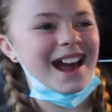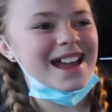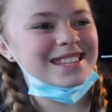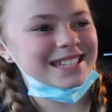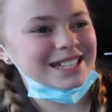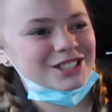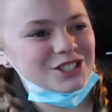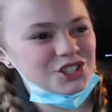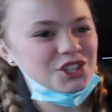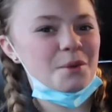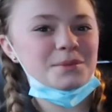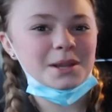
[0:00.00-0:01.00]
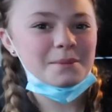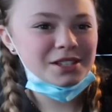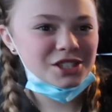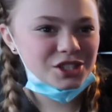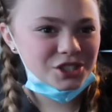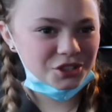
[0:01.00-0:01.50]
guys like jumped up
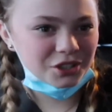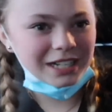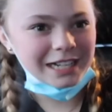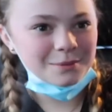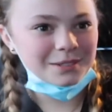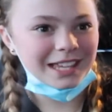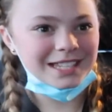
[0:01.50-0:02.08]
and screamed like